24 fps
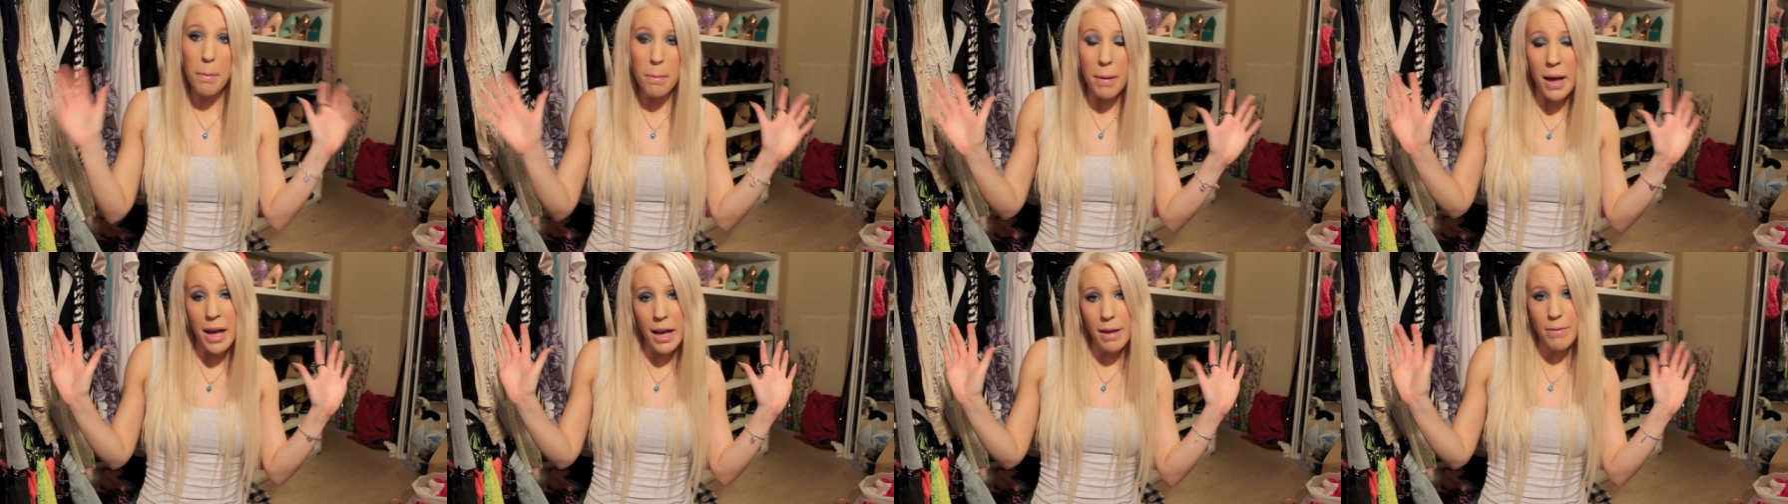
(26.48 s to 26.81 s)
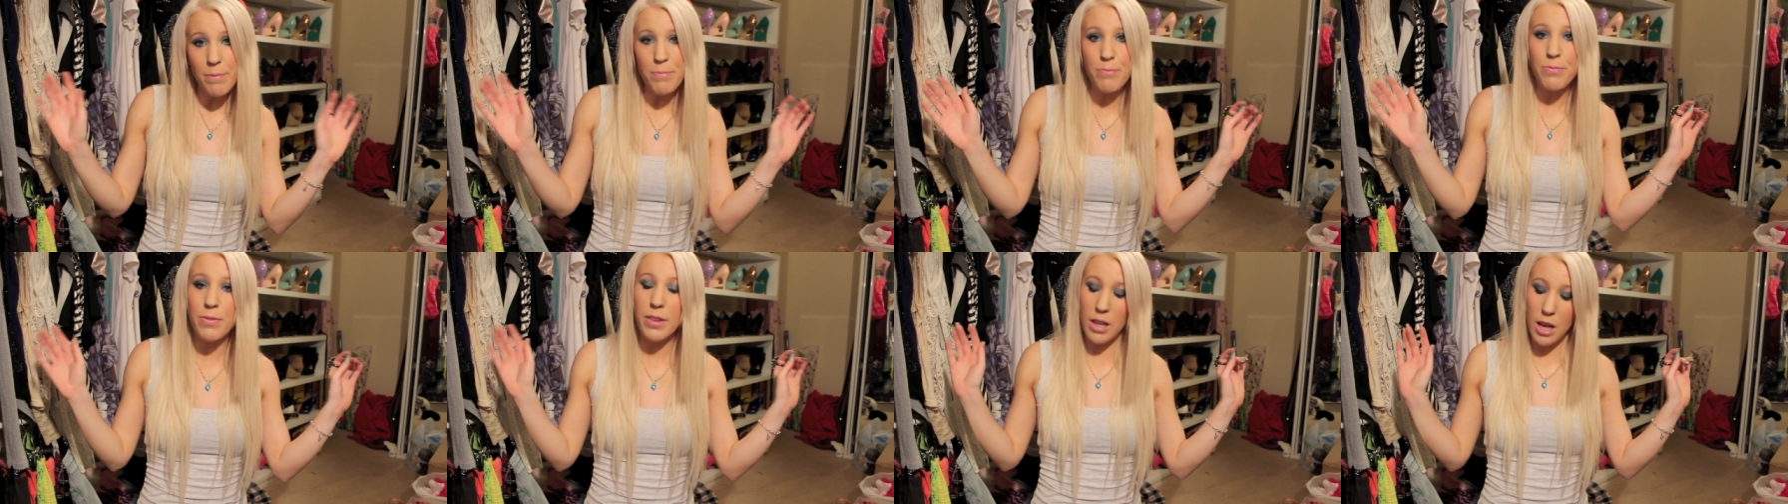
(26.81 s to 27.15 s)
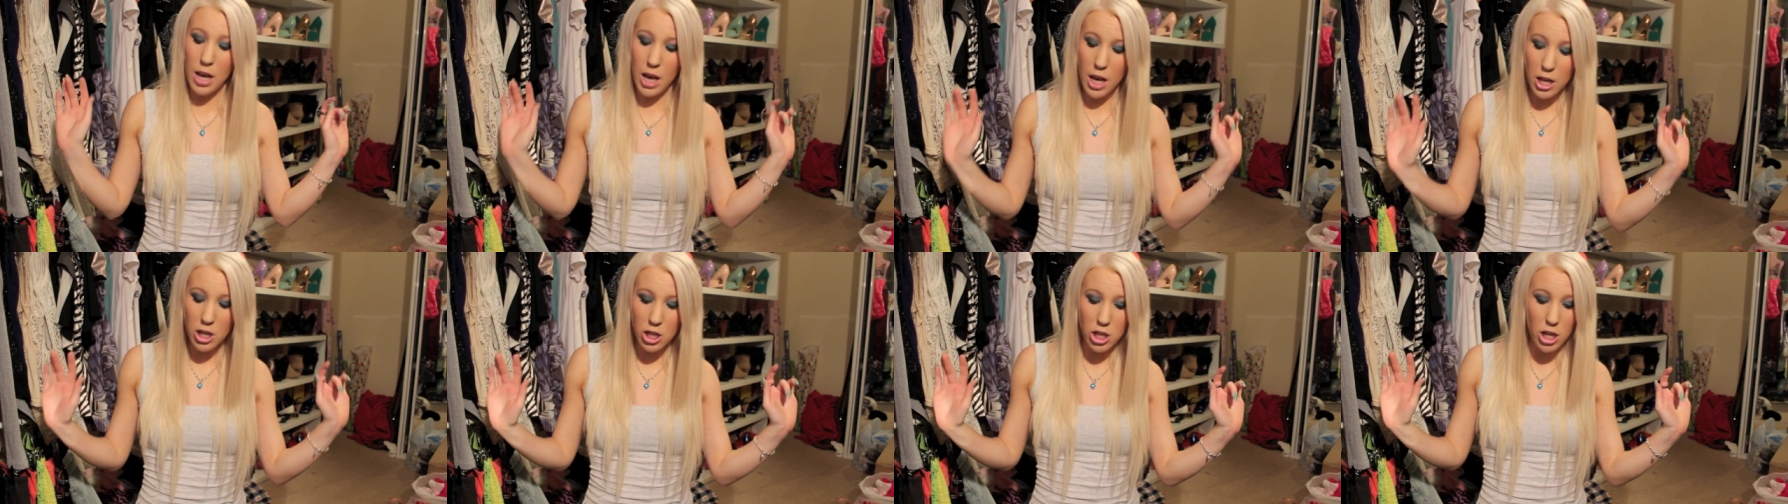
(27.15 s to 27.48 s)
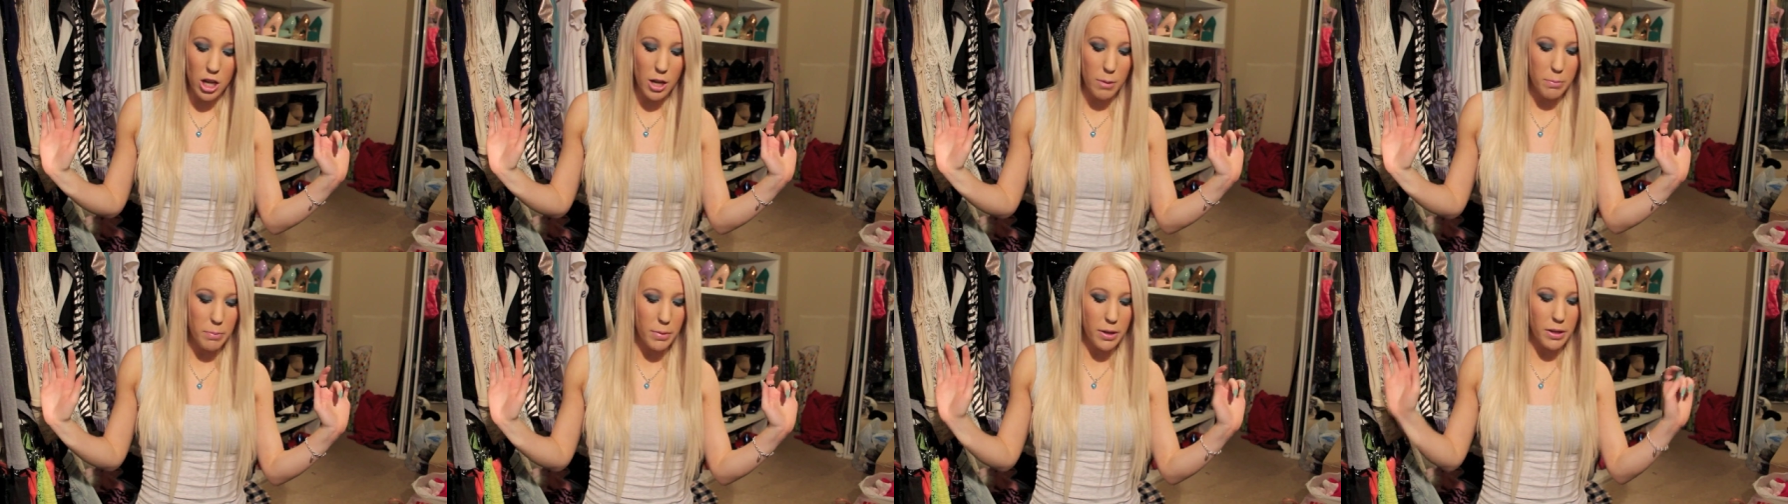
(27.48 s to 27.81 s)
but I
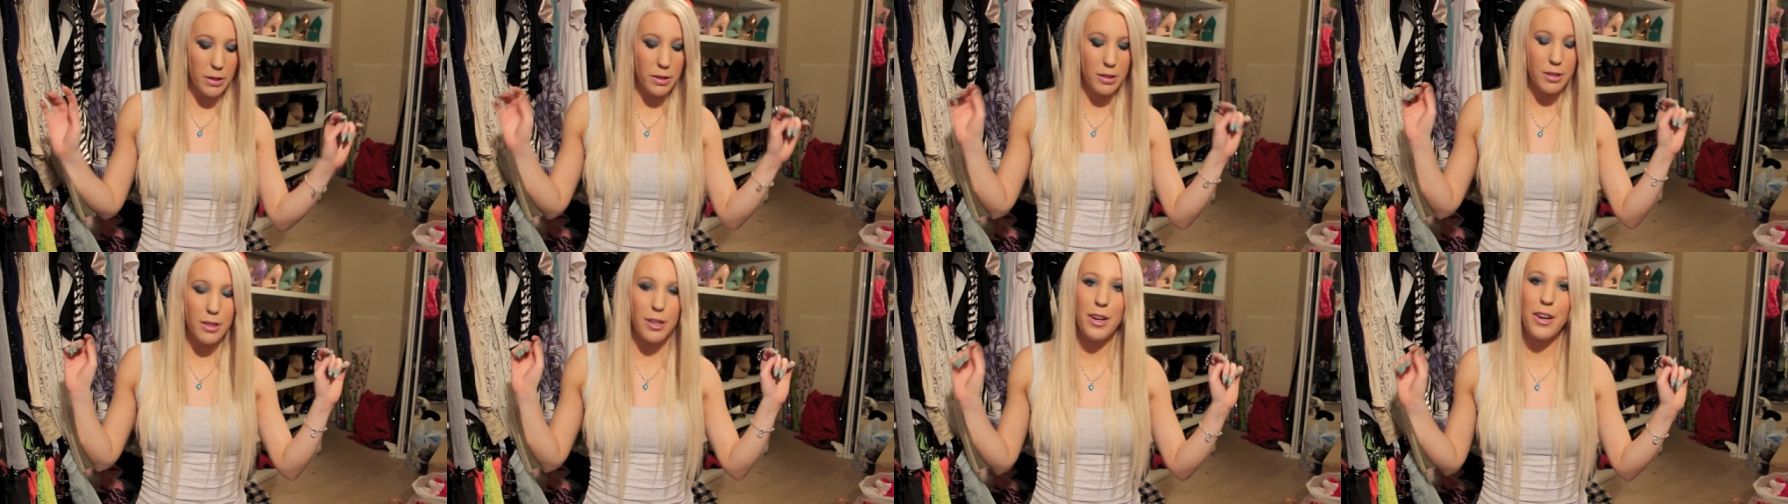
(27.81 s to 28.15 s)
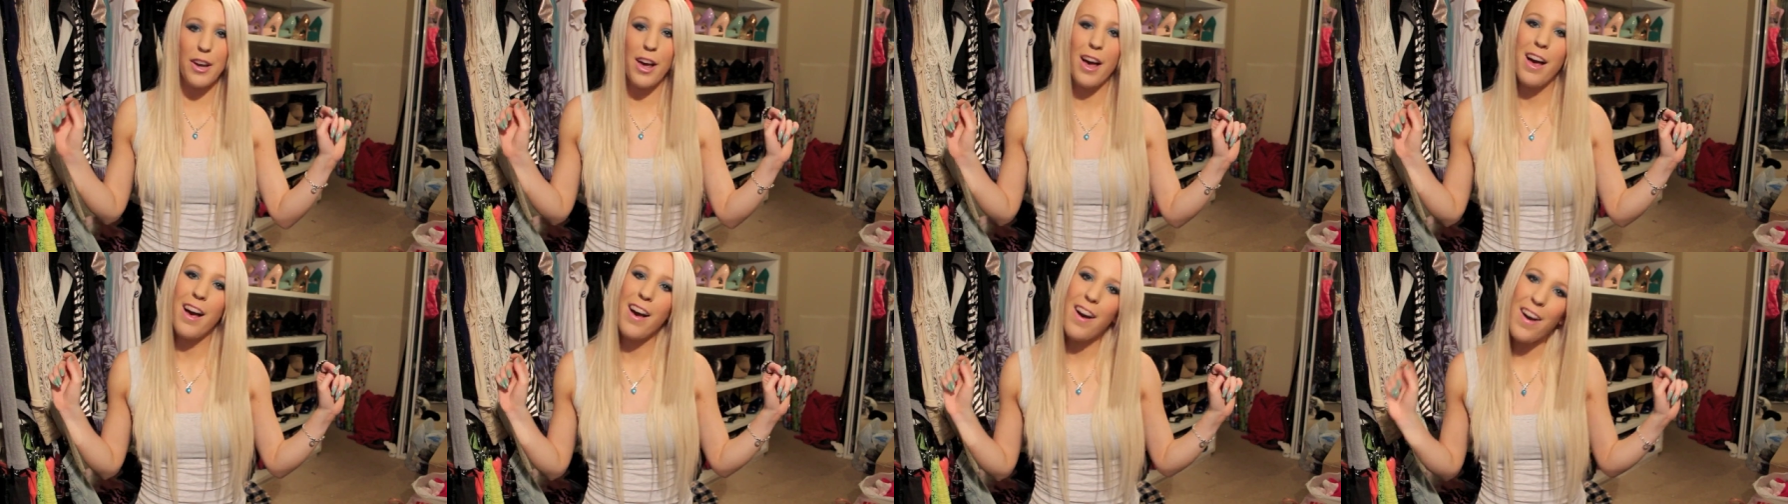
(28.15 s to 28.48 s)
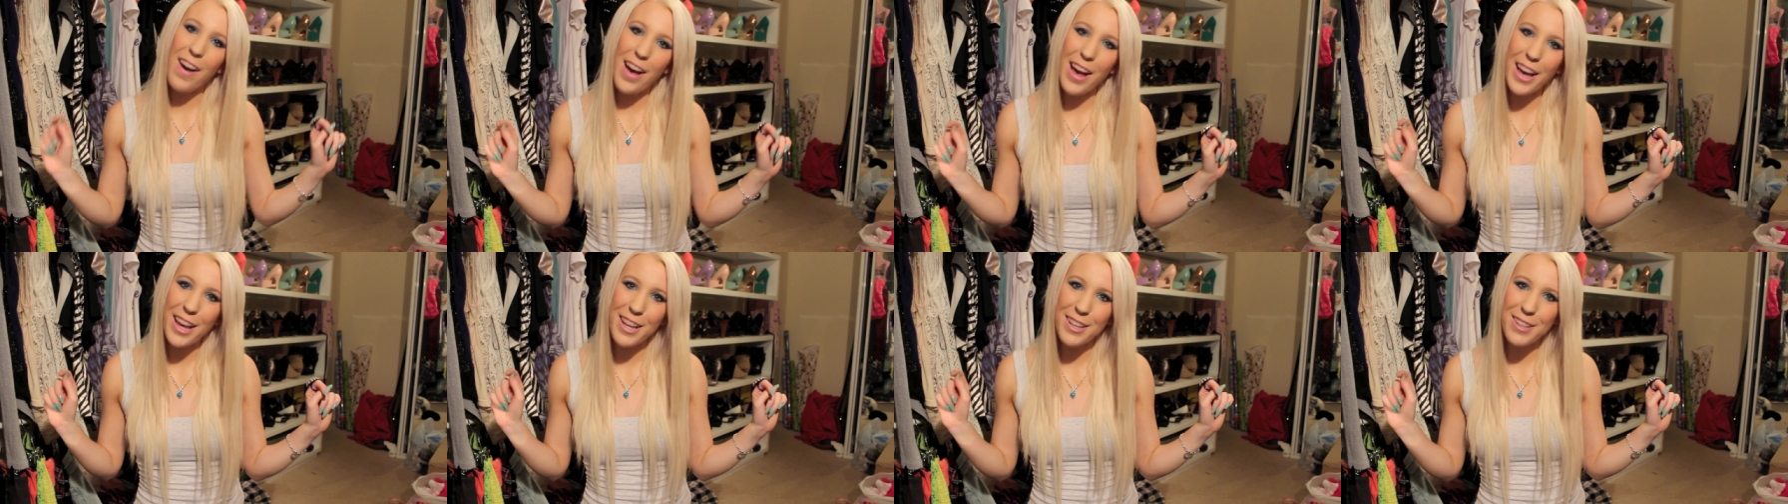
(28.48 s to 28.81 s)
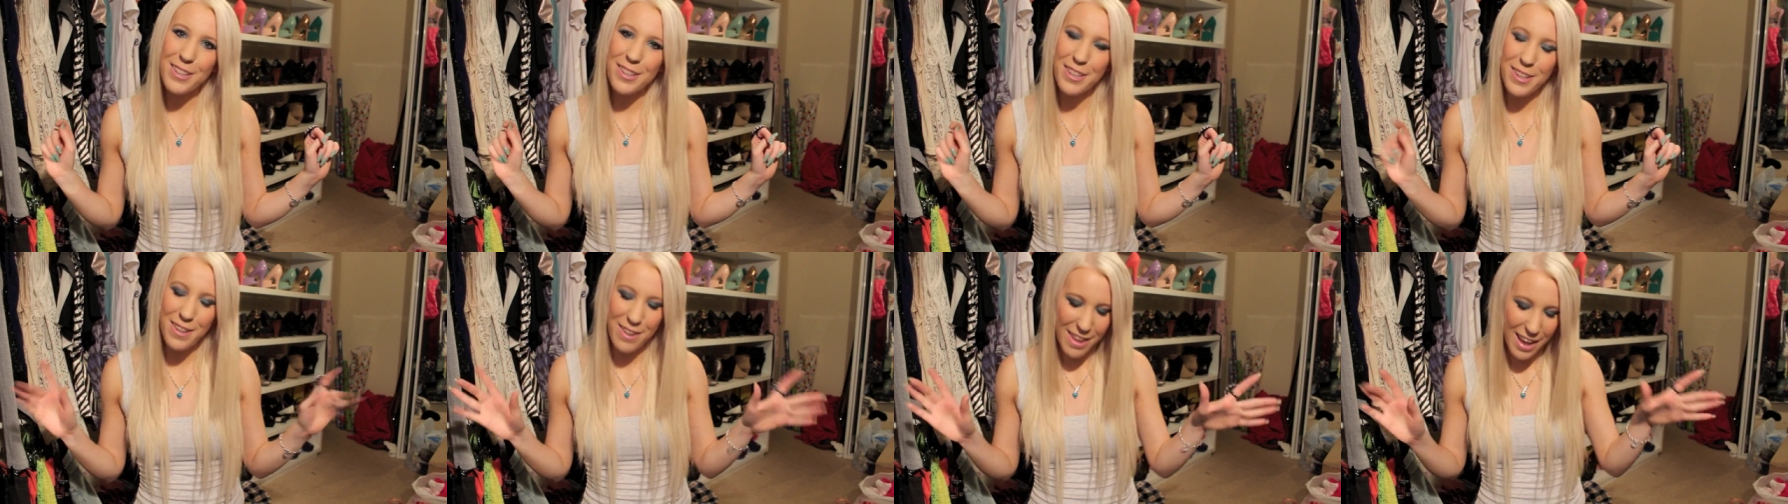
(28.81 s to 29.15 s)
shop so I can
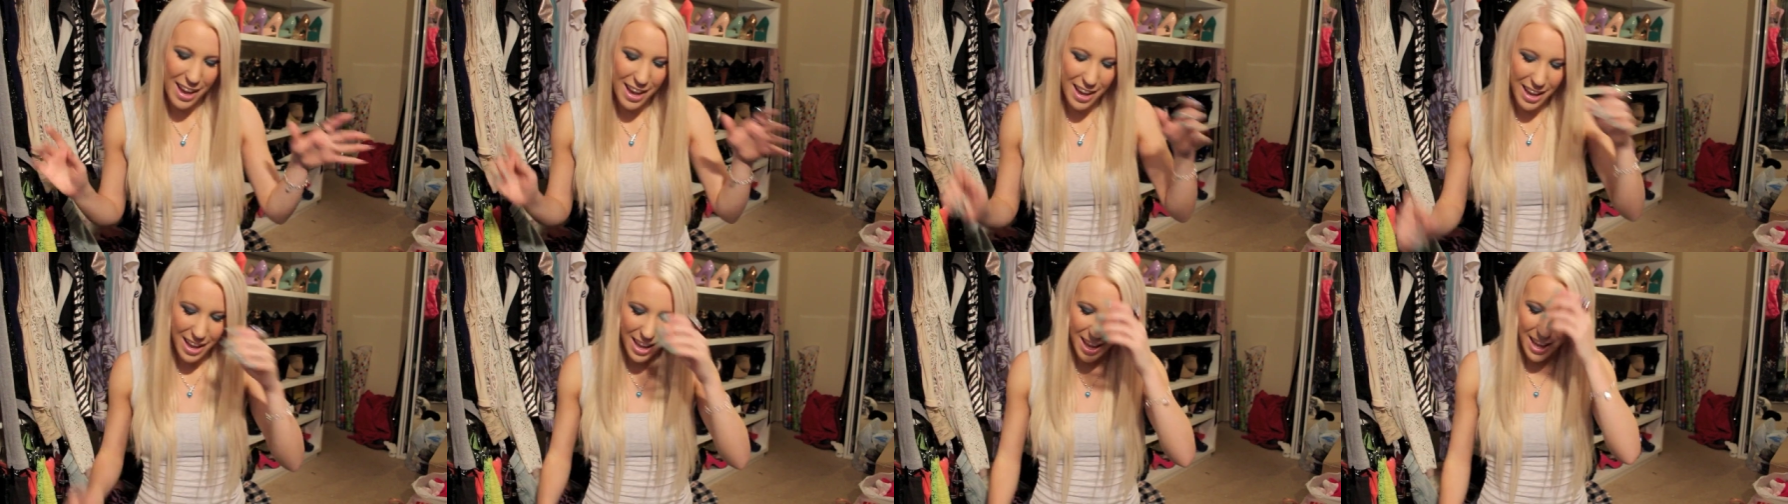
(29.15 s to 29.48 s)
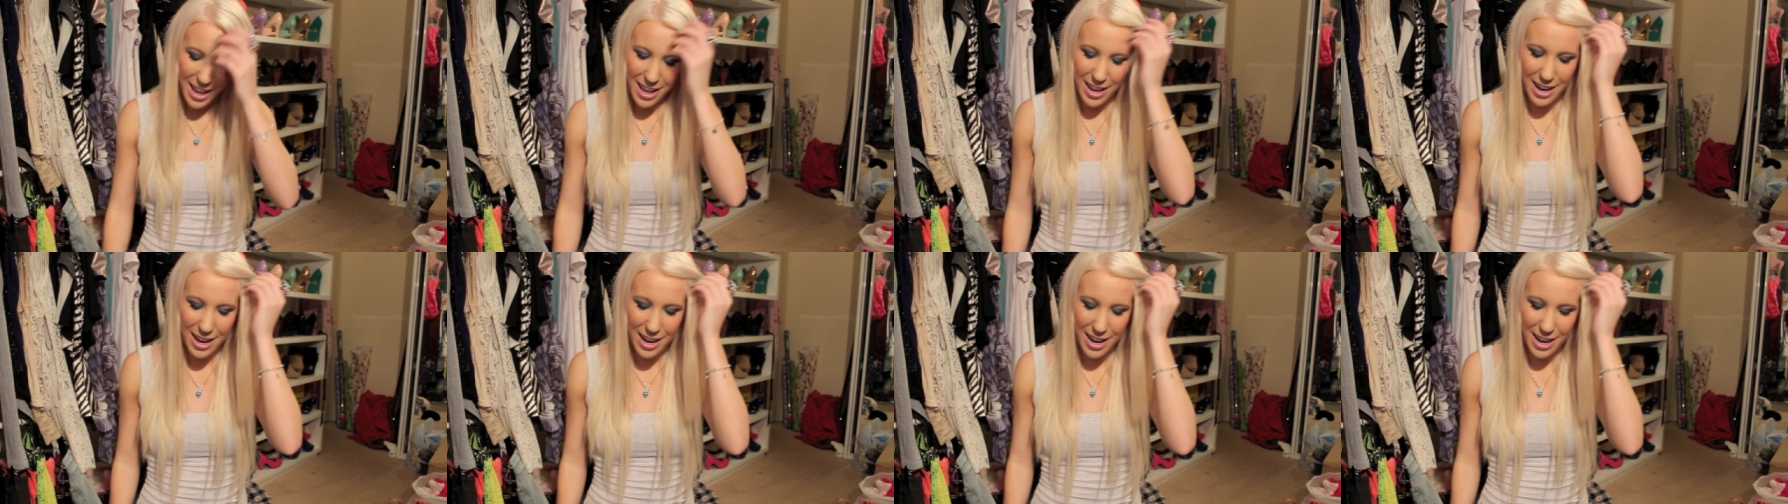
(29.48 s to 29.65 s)
do that